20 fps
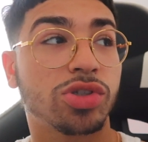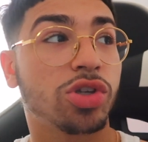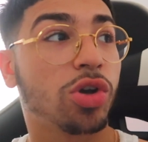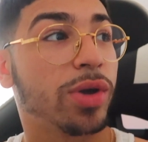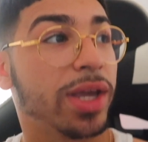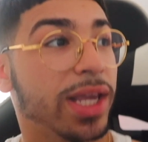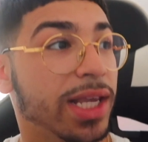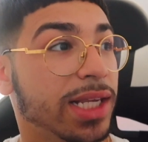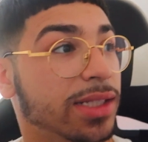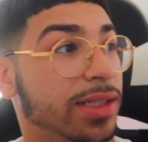
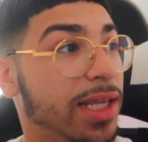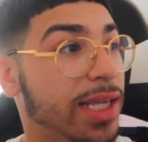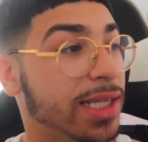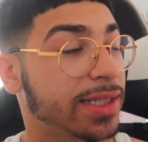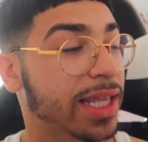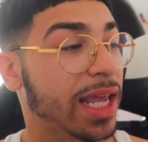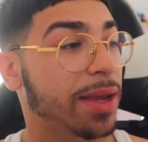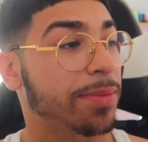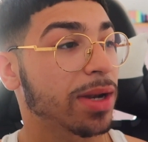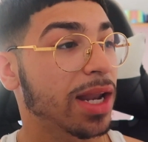So they
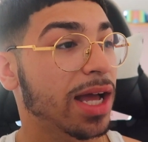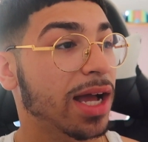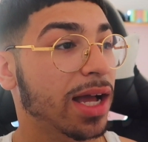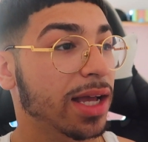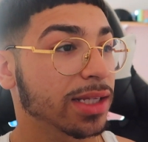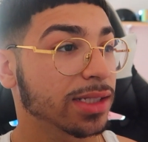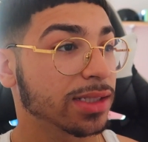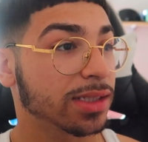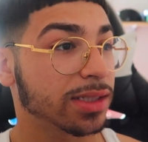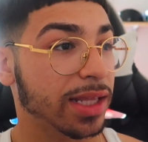
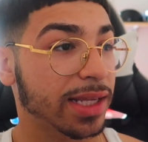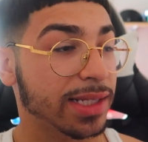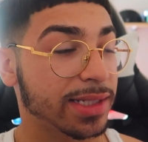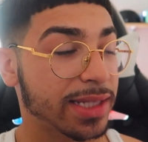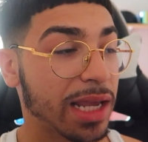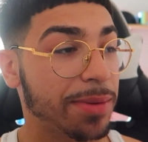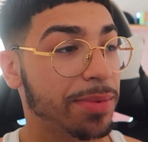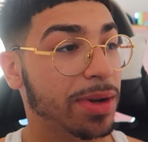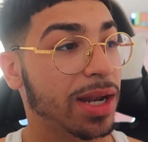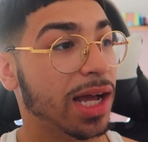
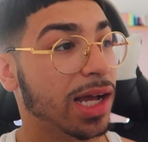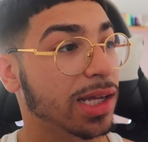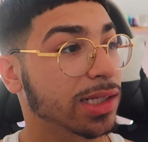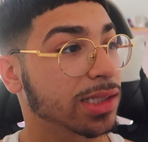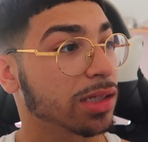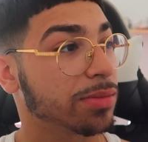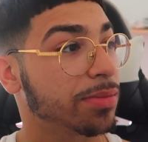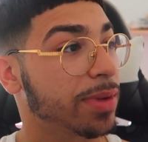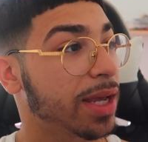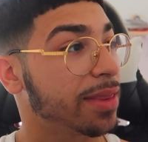
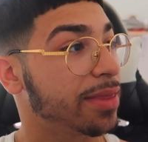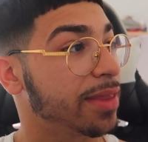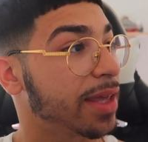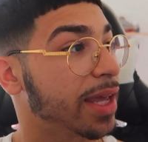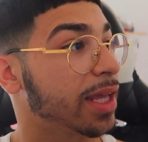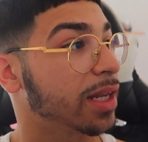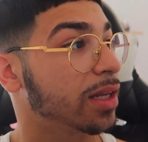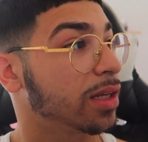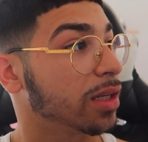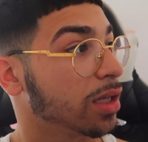stabilized him, and
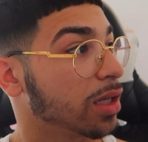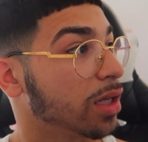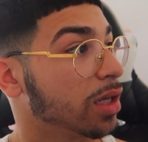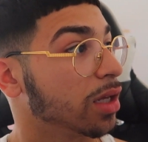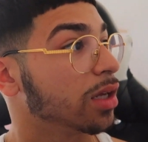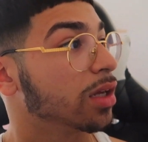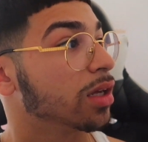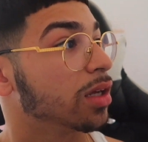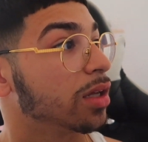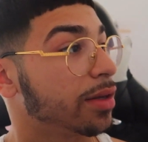then...
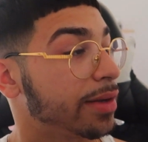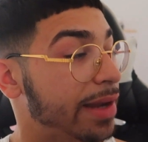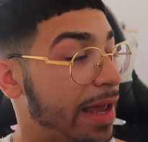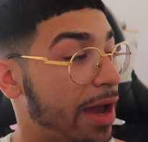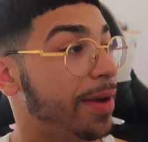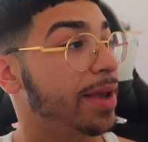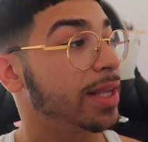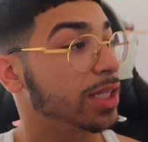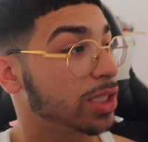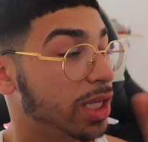
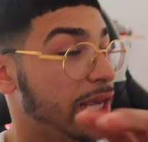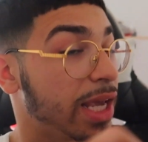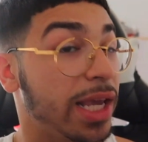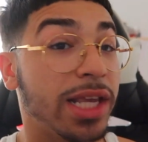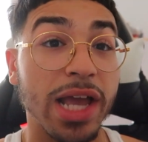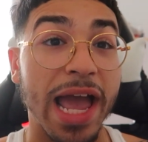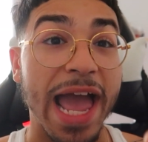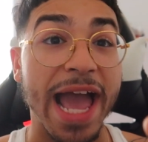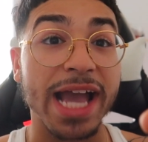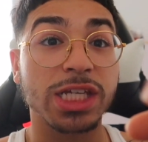Now
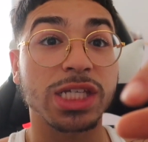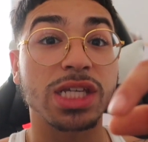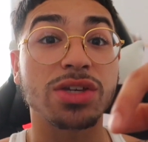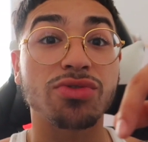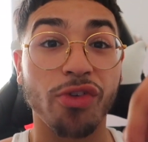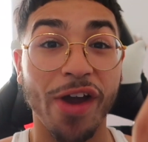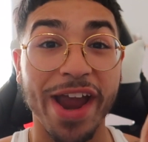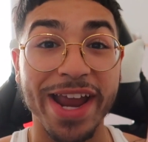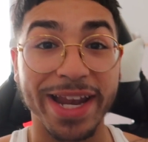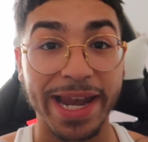he
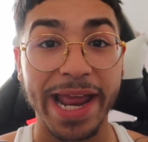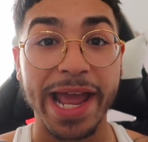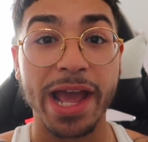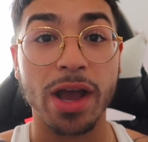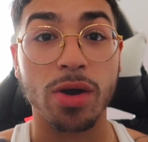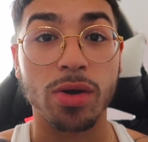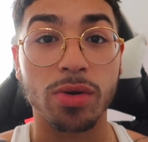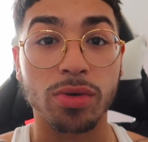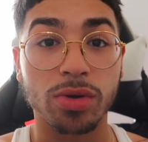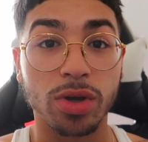actually right
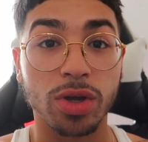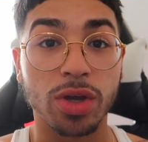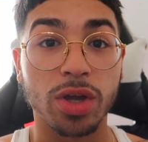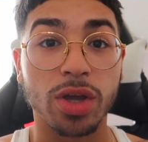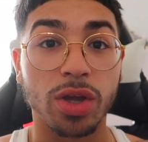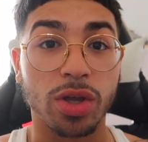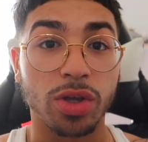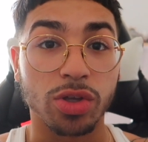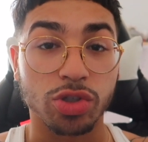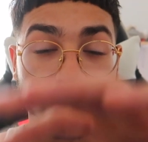now,
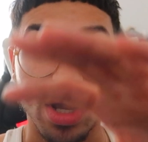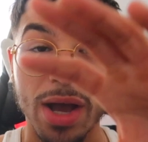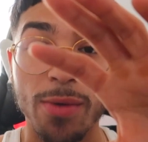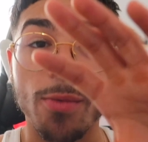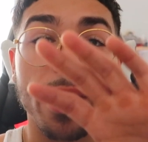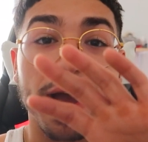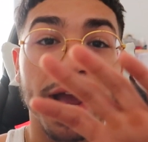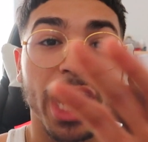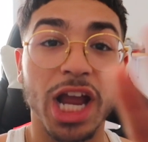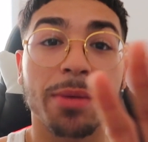so
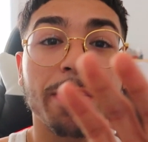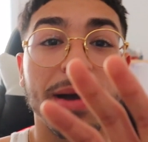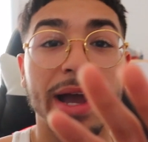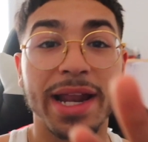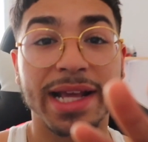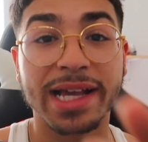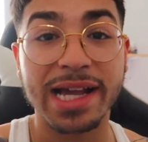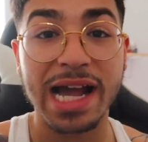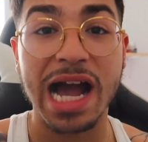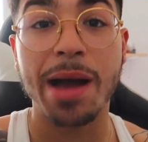I want
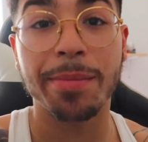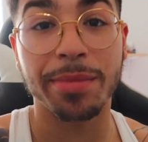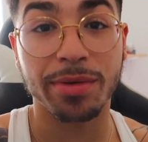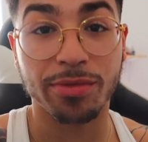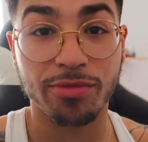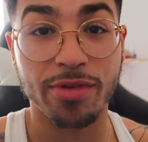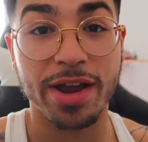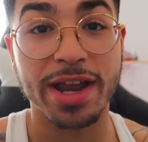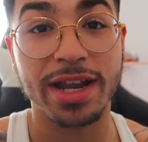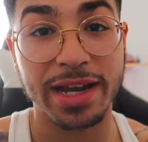everybody to
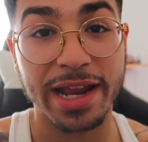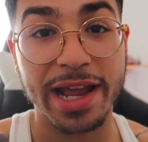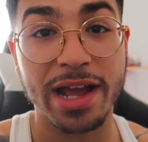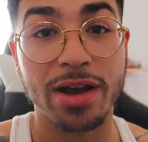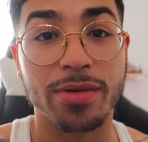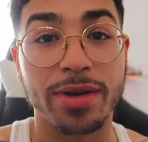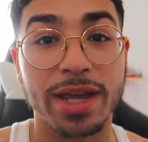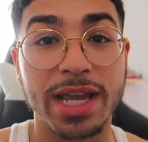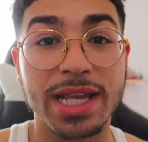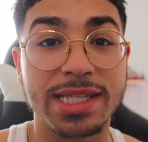comment right
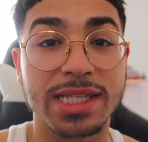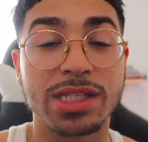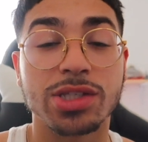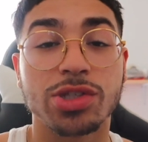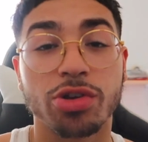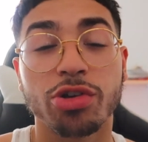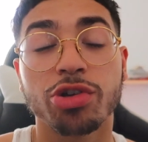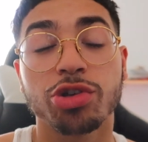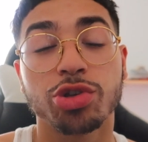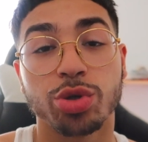now. He's in
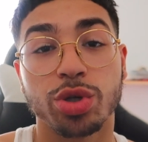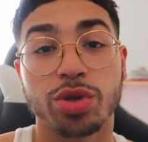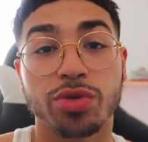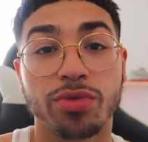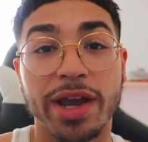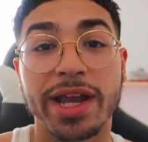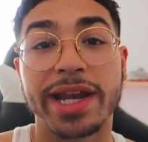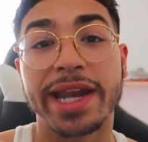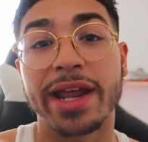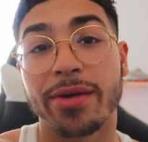surgery
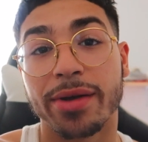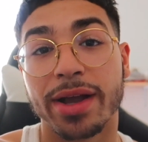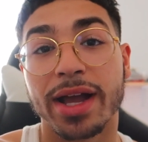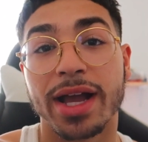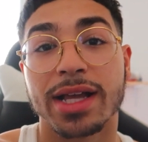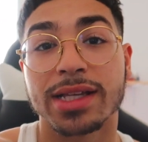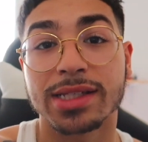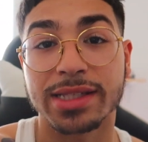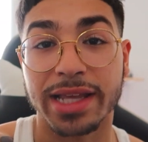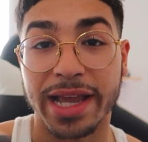right now,
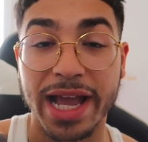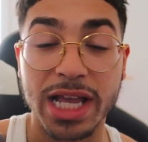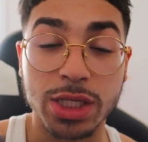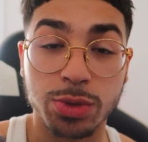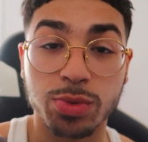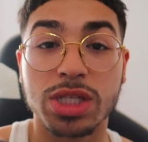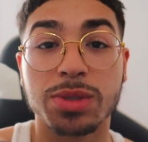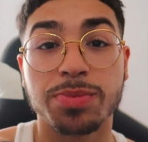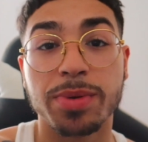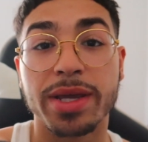guys. Like
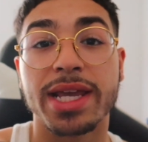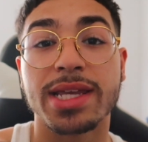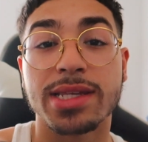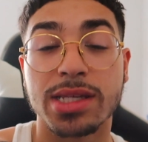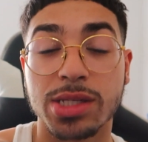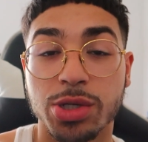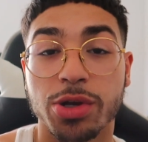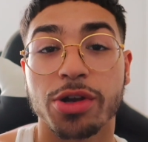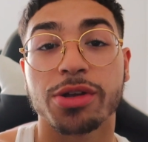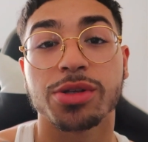as we speak,
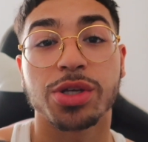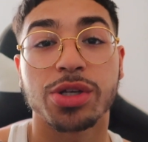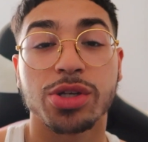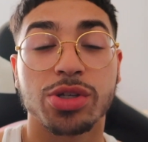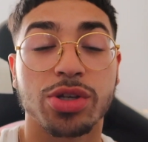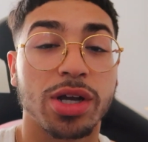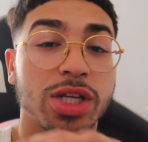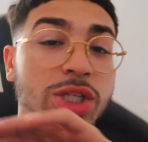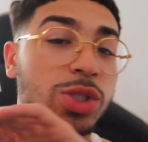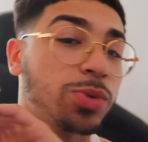he's in
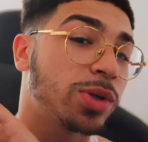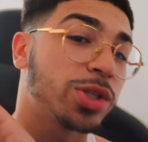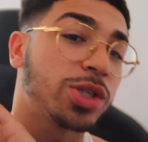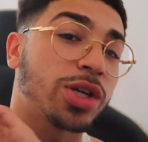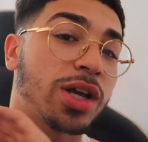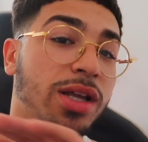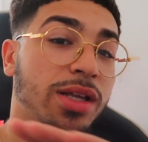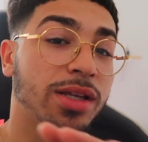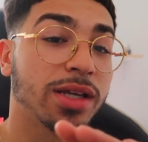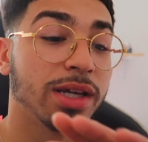surgery. So I just want
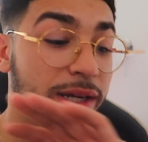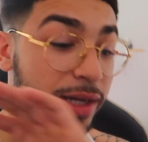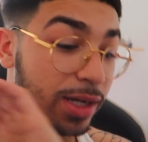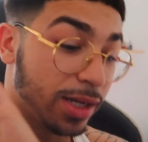y'all,